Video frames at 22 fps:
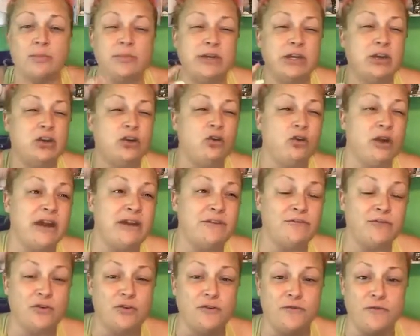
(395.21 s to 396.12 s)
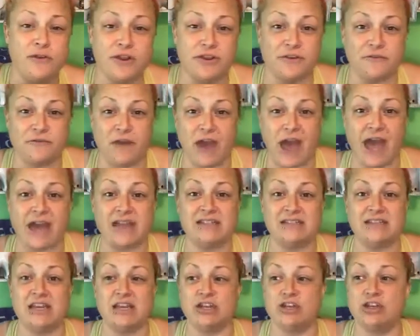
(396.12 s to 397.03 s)
being grateful for the
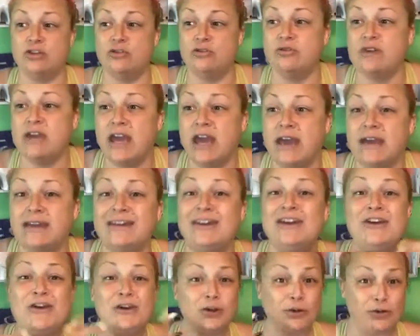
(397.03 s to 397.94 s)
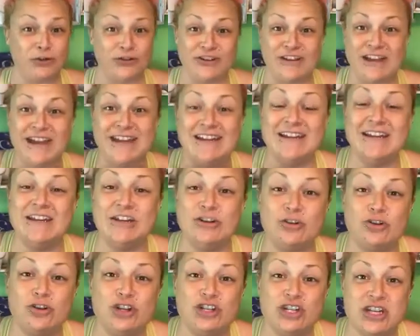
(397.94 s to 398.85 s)
fact that you can create
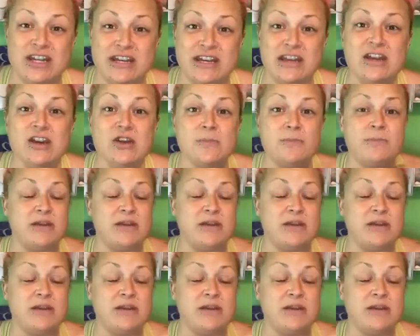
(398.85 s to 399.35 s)
energy,